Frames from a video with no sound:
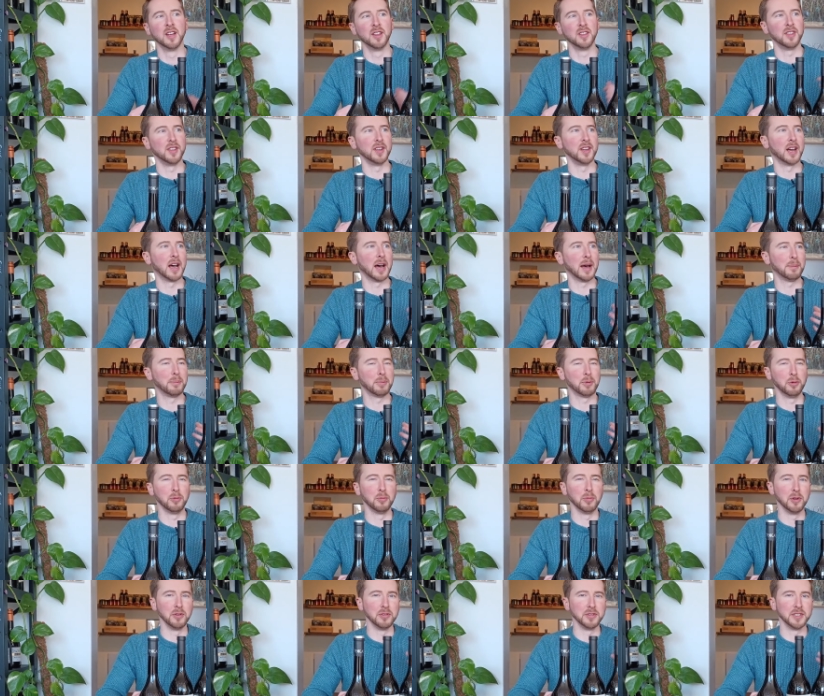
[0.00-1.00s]
The apple
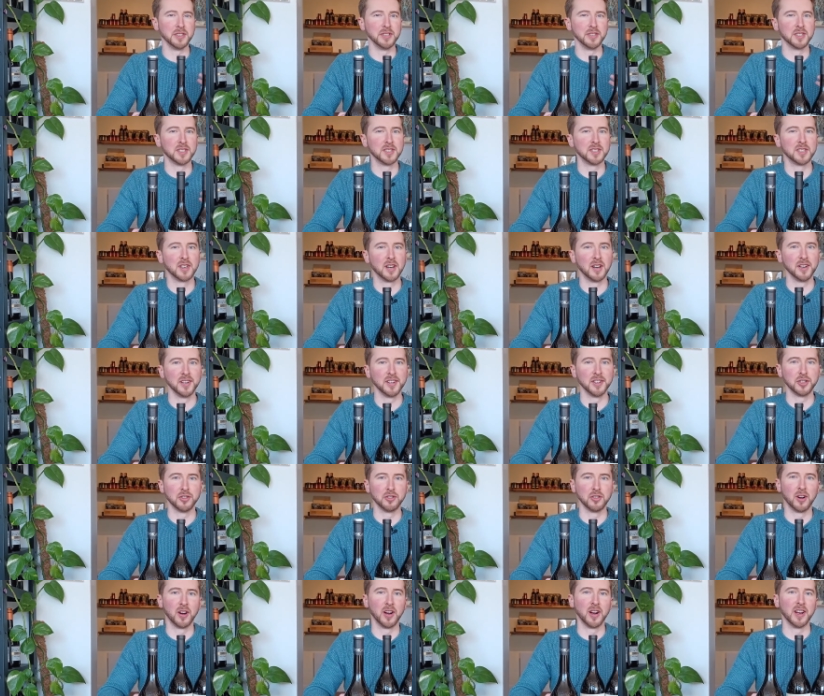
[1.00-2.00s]
moves into slightly
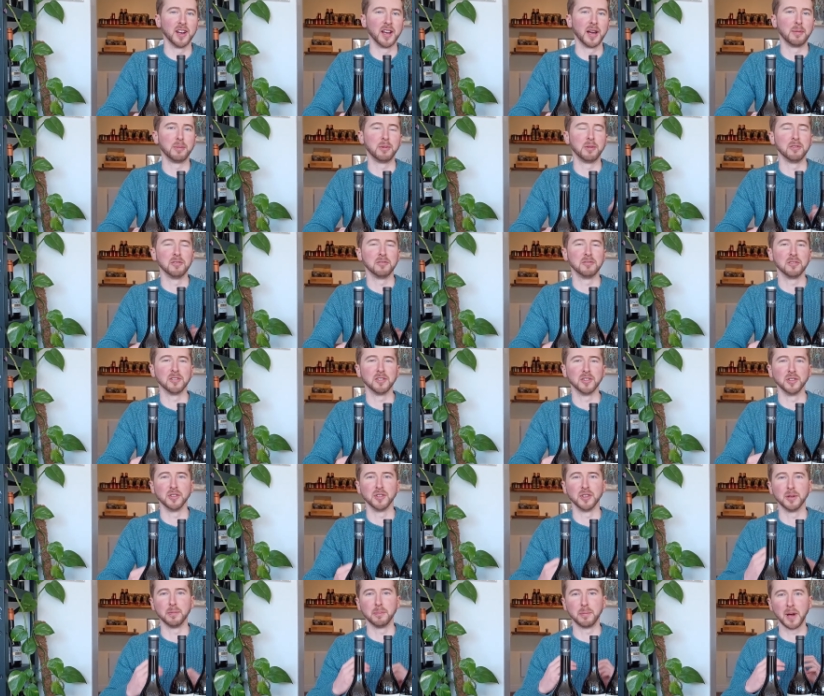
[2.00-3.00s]
dried apple
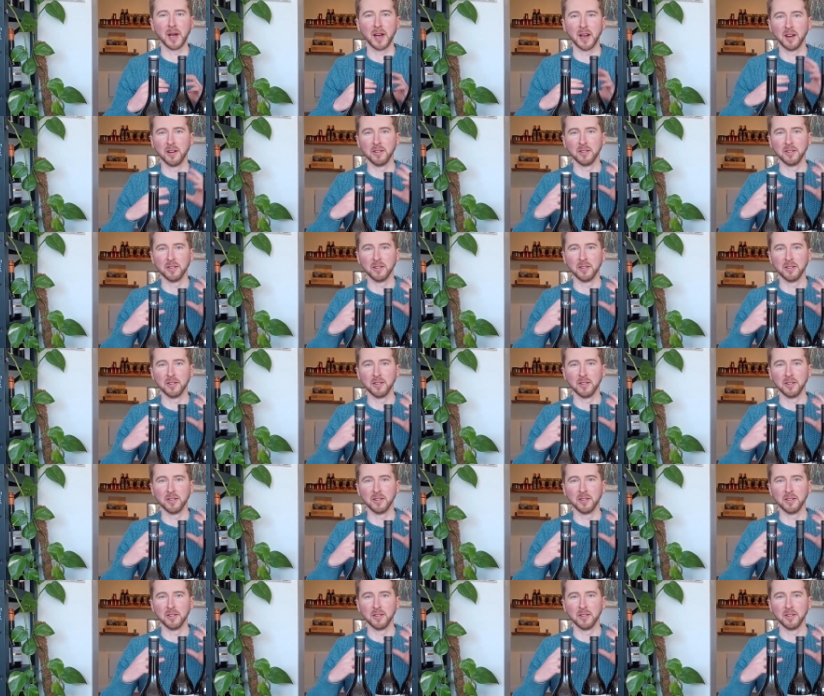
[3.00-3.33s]
fruit. The pear